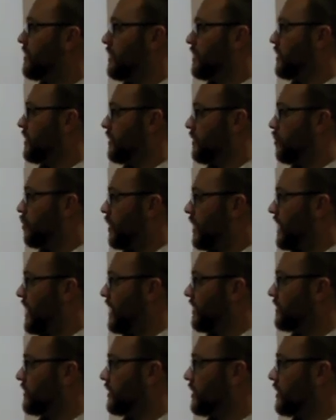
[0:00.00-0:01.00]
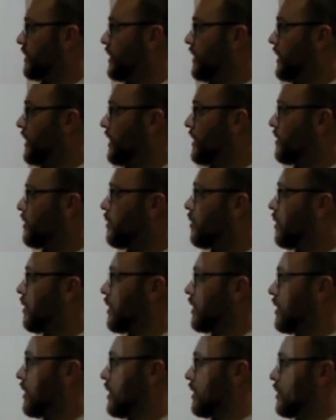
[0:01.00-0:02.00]
the whatever in
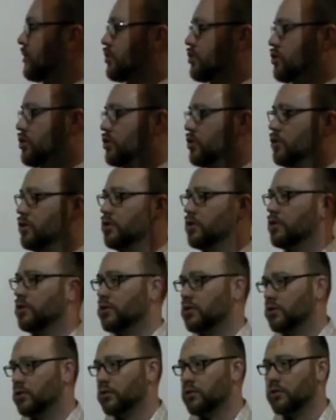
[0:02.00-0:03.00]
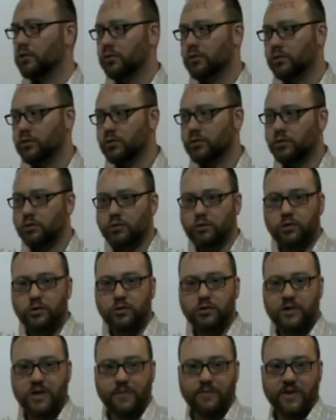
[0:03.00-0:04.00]
order to
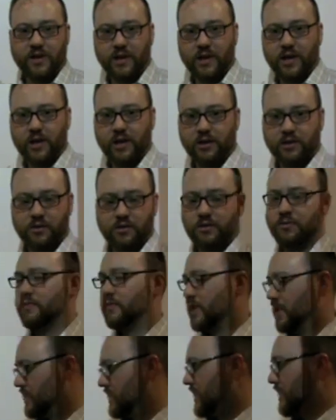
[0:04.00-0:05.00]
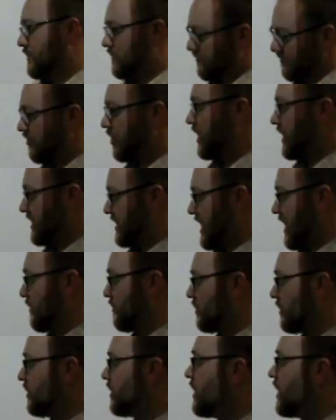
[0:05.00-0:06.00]
do something else, for
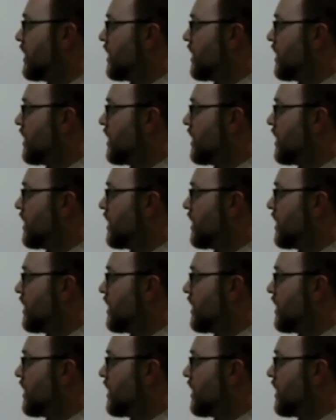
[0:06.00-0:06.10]
example.